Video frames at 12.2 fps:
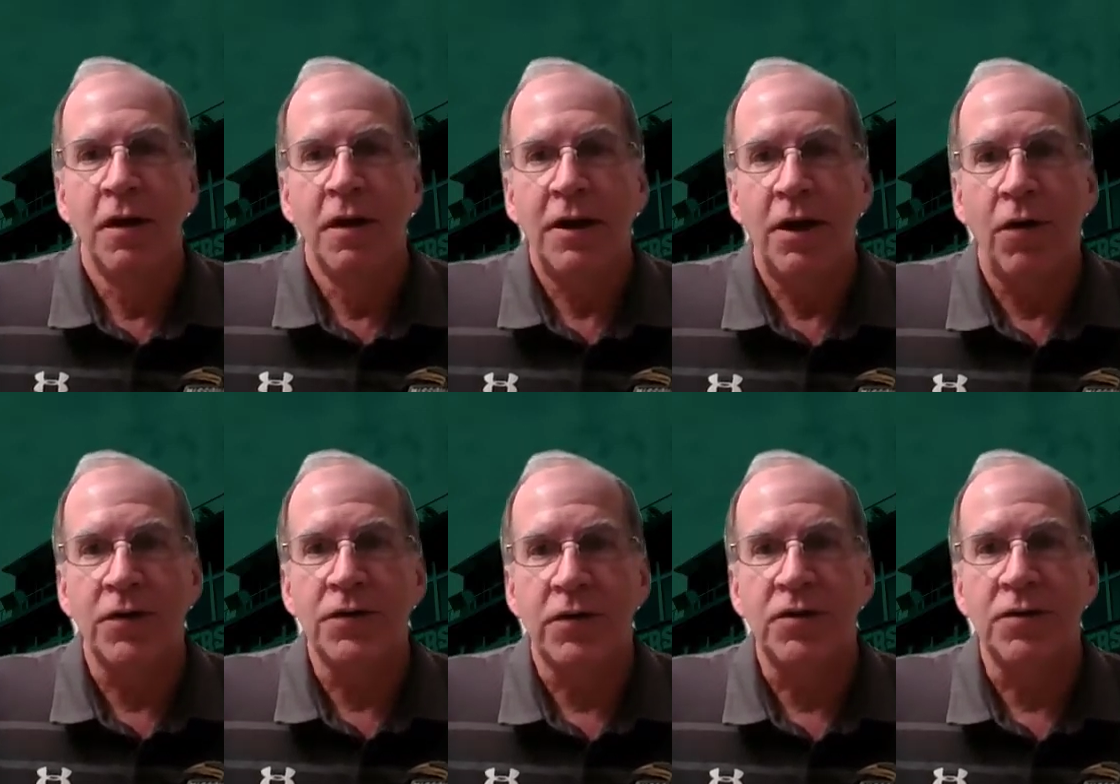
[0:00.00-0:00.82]
Now,
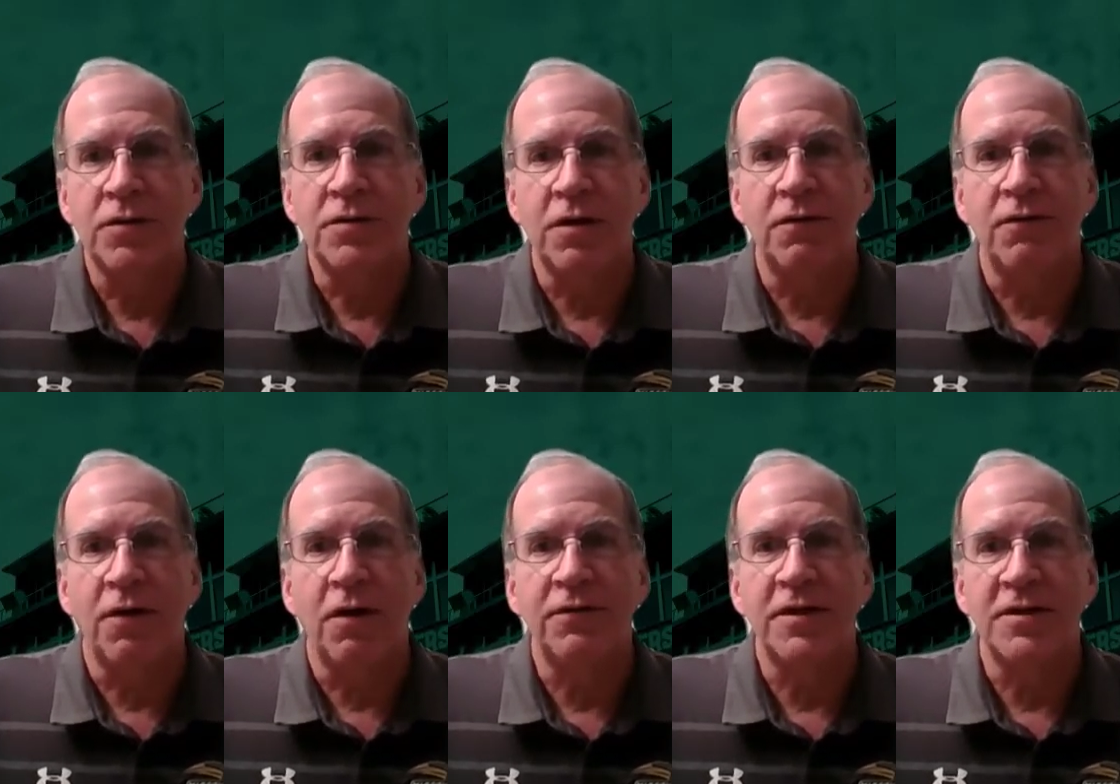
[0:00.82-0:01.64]
also our students are
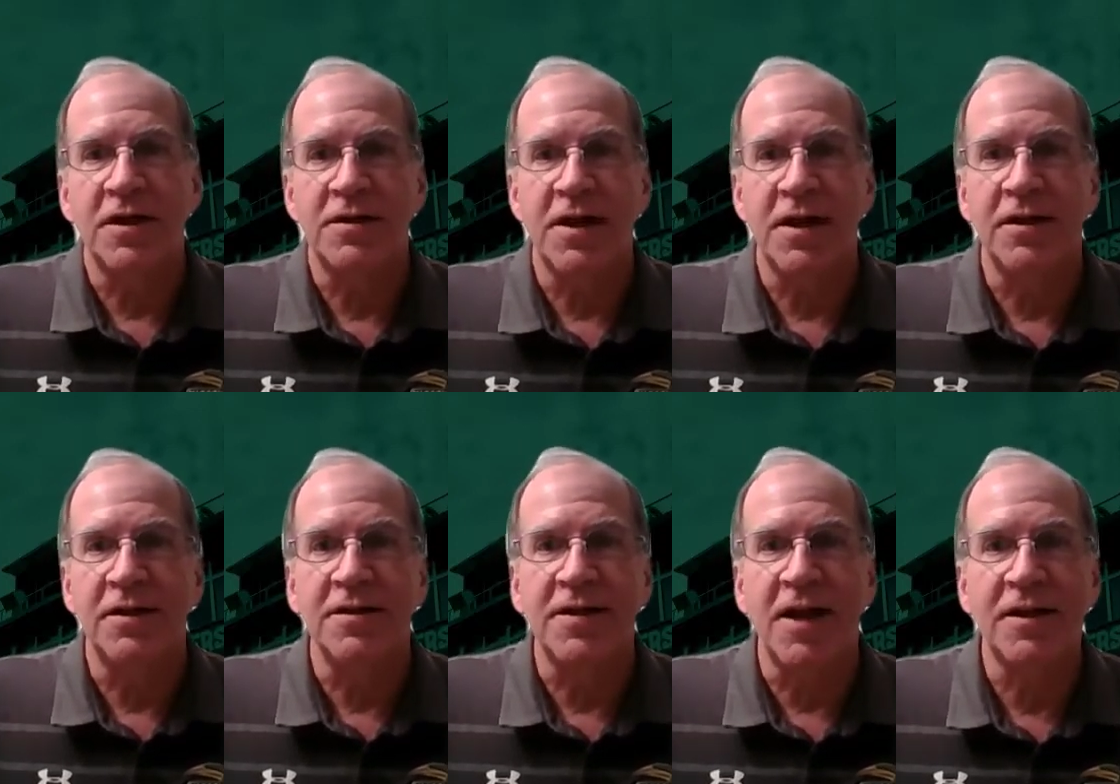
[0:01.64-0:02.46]
involved, as I said, in
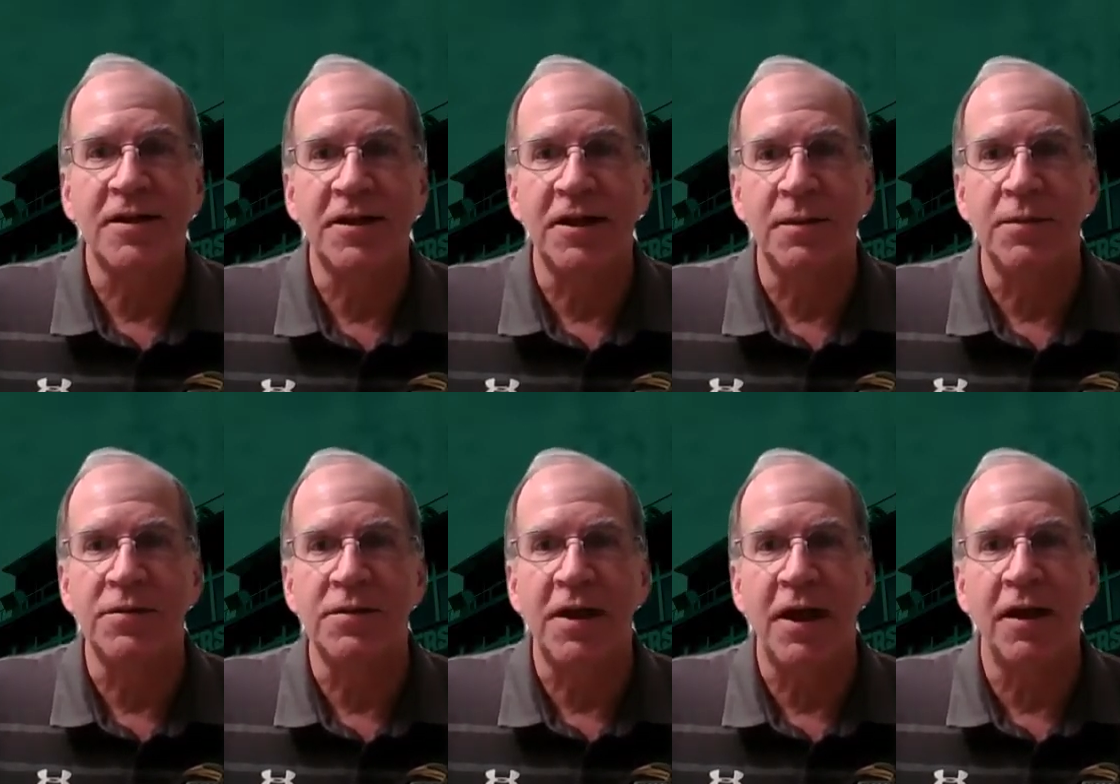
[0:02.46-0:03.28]
design
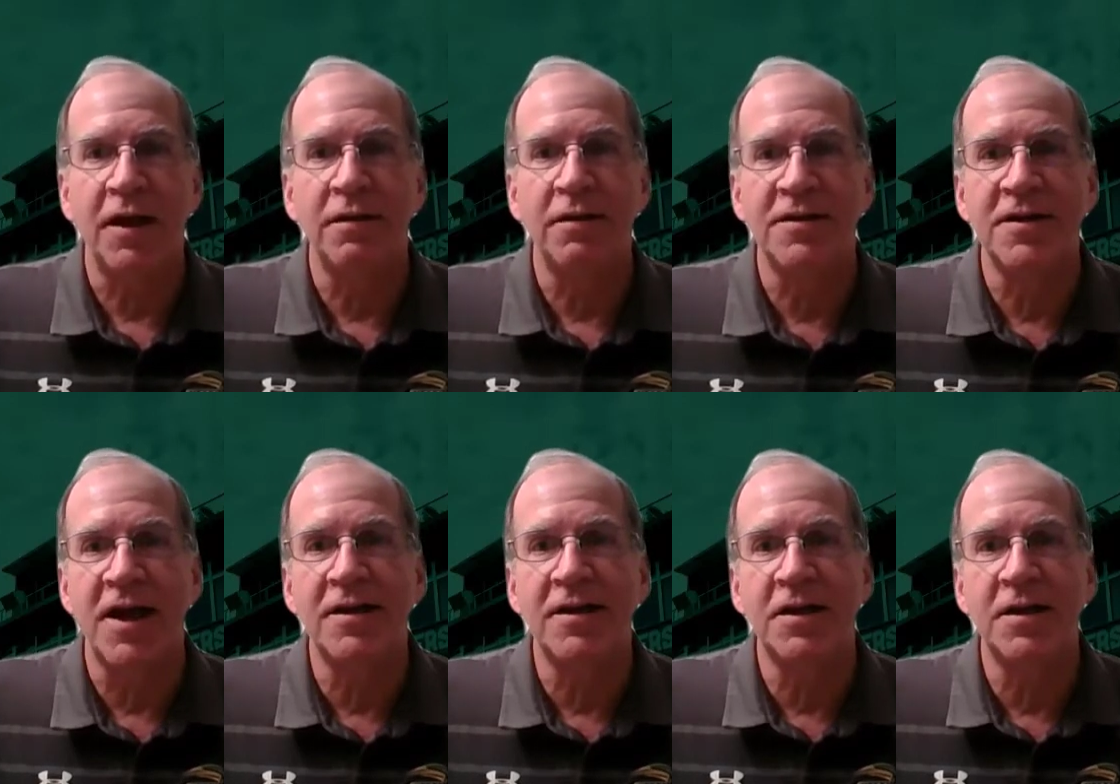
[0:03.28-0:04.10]
teams, and the
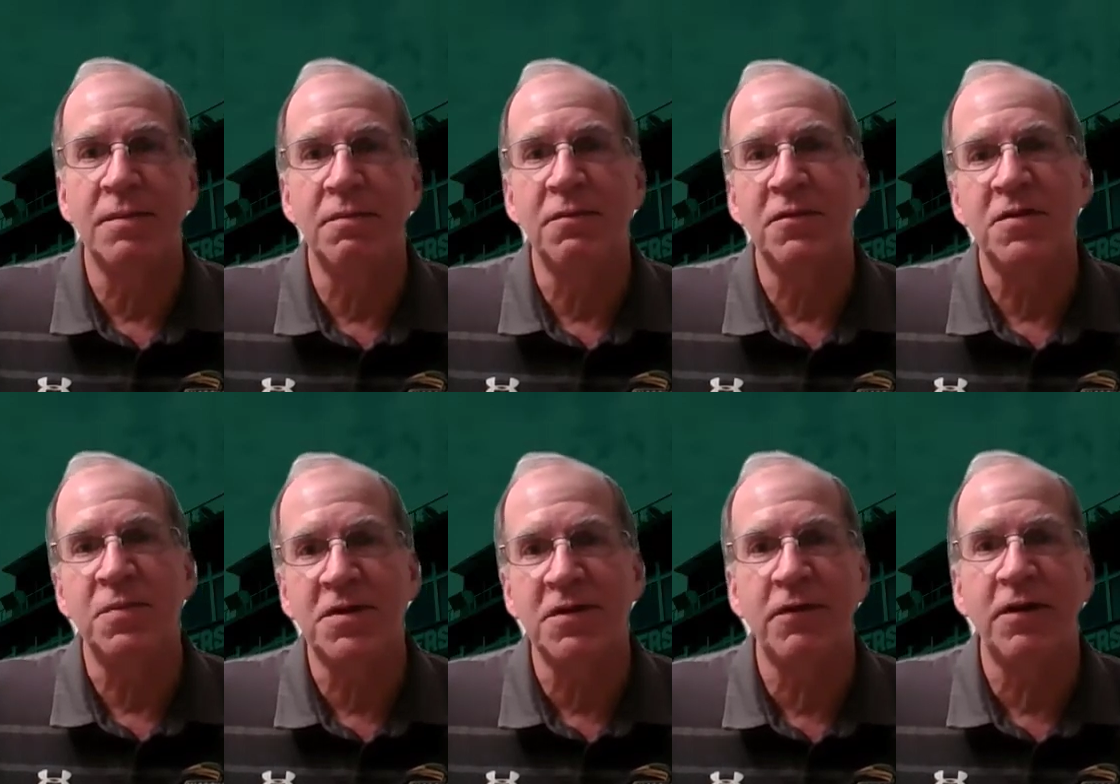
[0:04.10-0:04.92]
design team
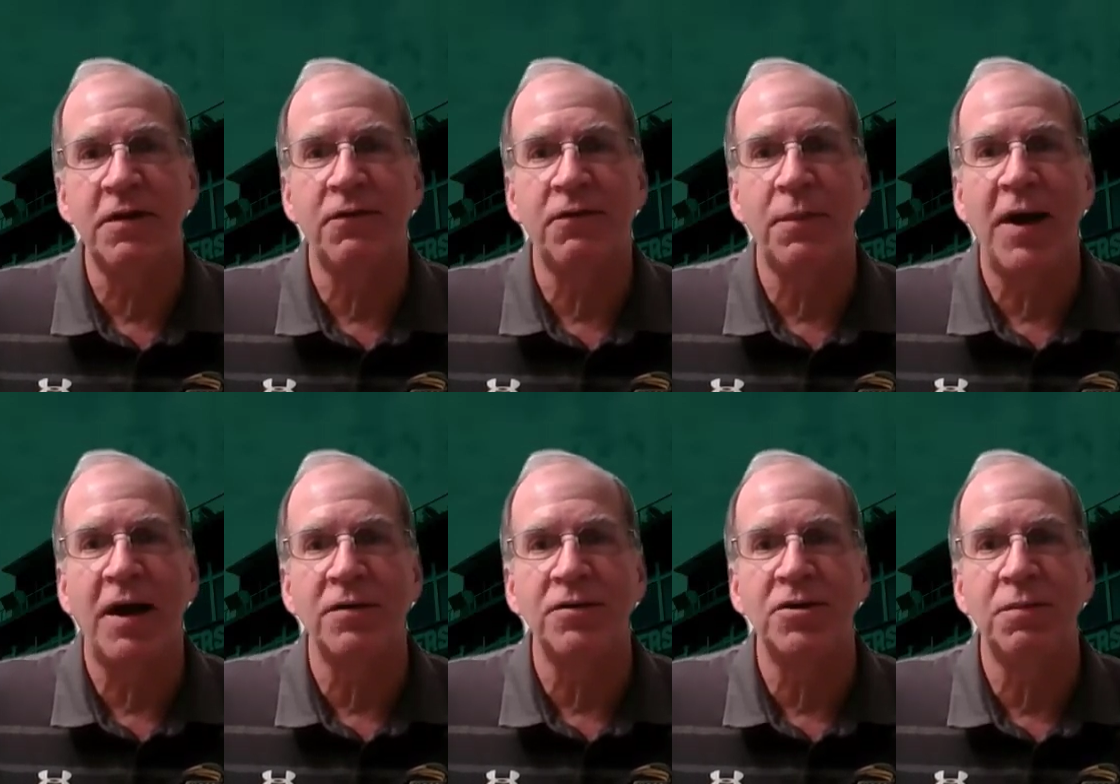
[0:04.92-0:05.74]
specifically for
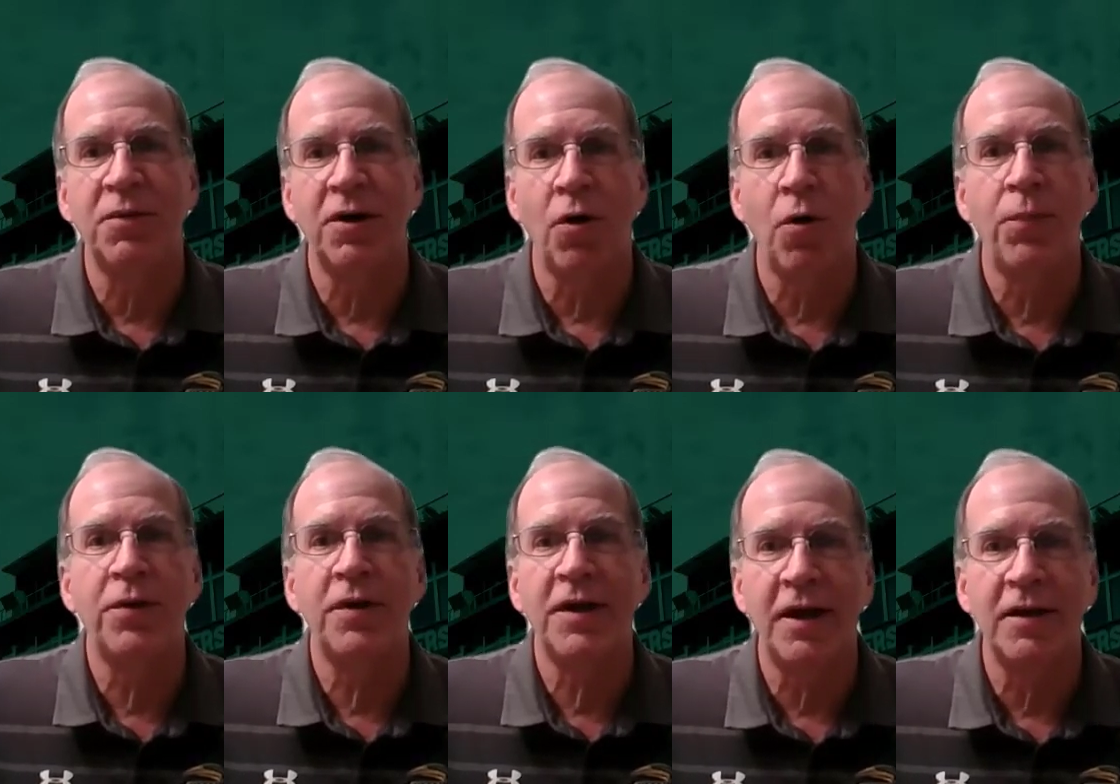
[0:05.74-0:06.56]
biology, but open
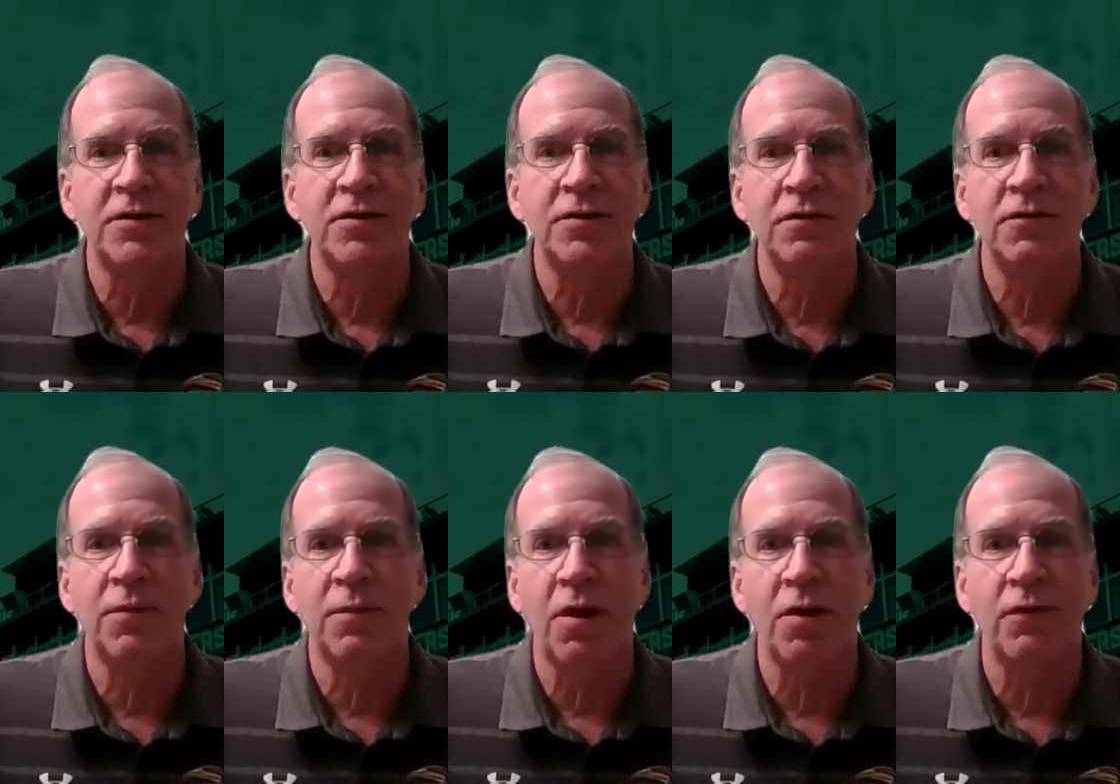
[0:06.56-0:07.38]
again to students
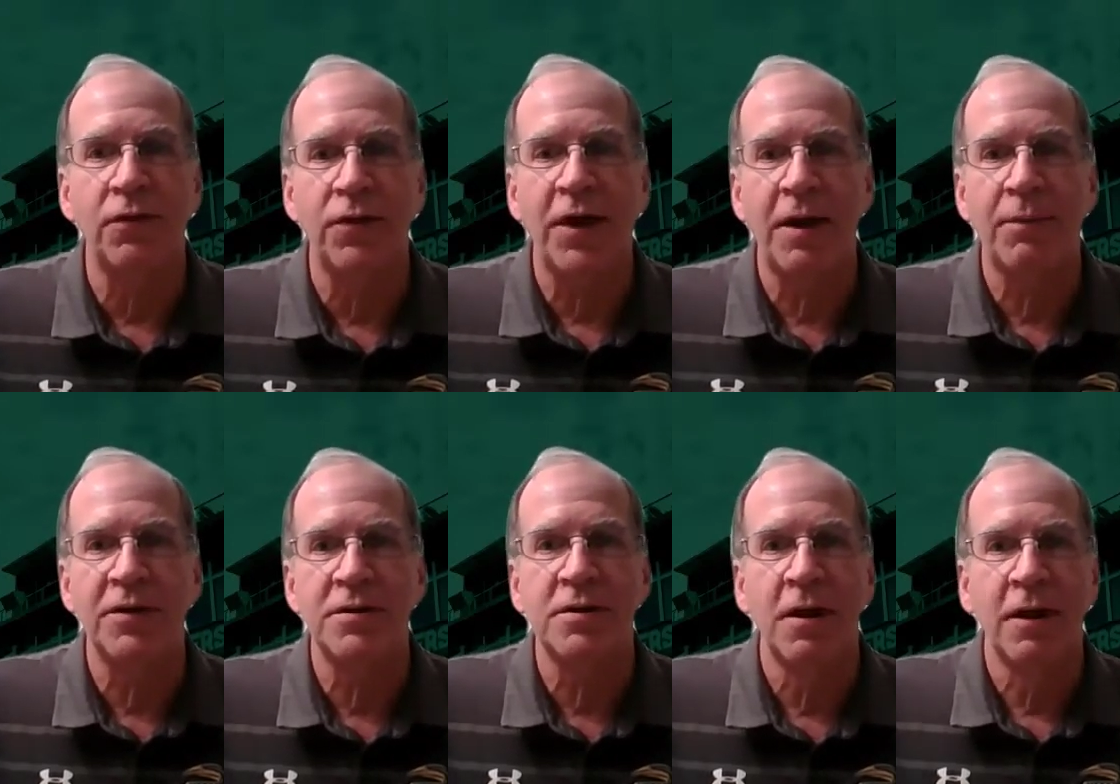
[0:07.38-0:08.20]
from all over campus,